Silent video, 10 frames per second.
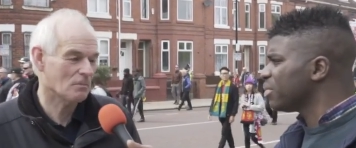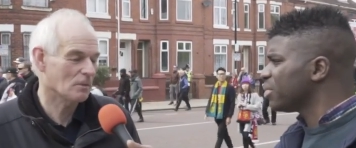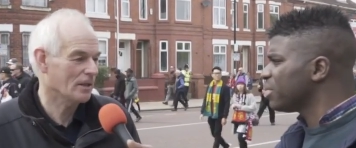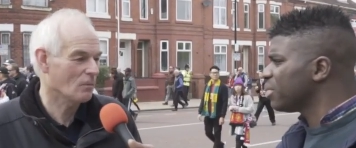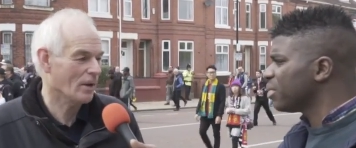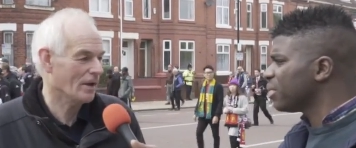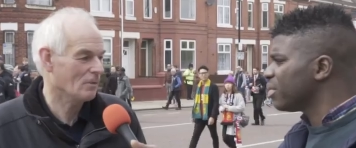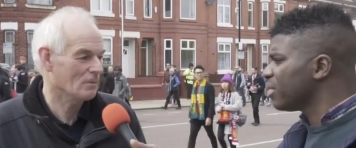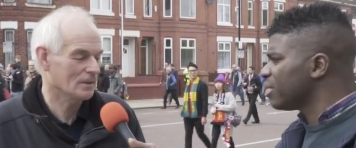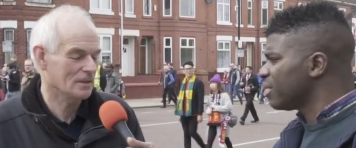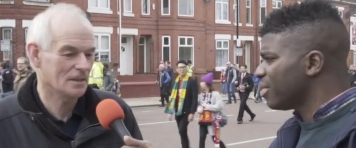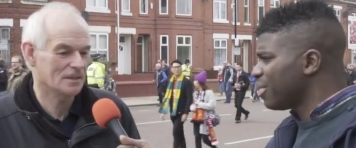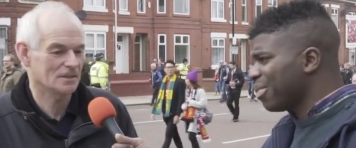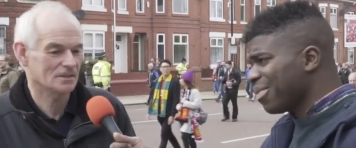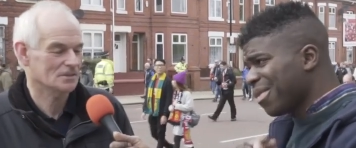Speaker 1: are playing well, but they need
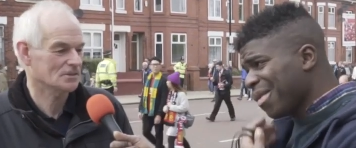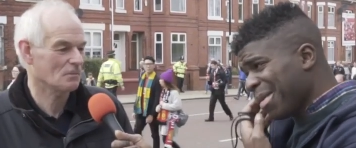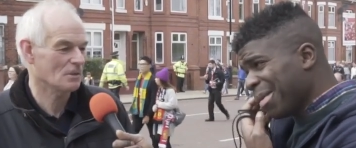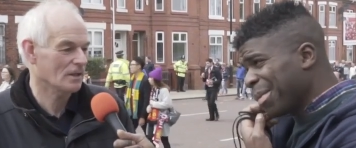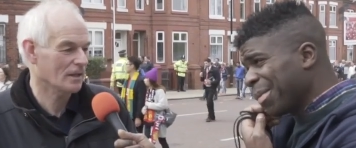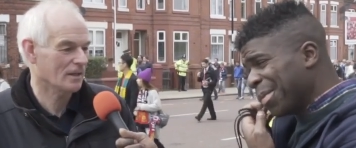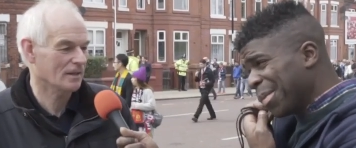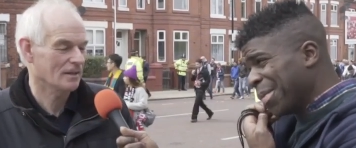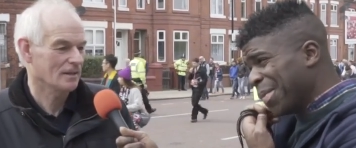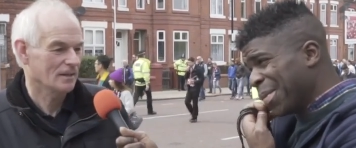somebody like